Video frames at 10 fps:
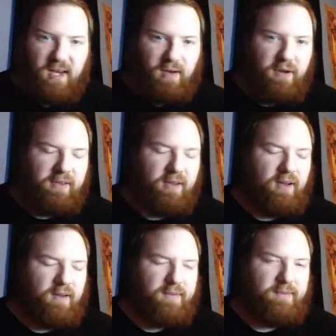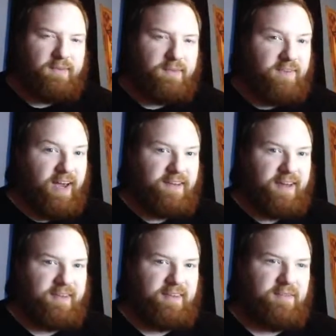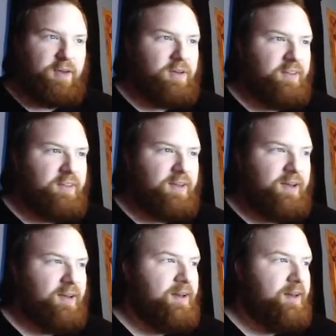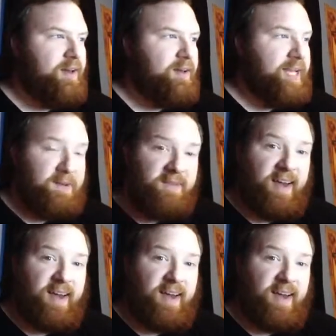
oh, what's it called? The VHSs. We used to have two taped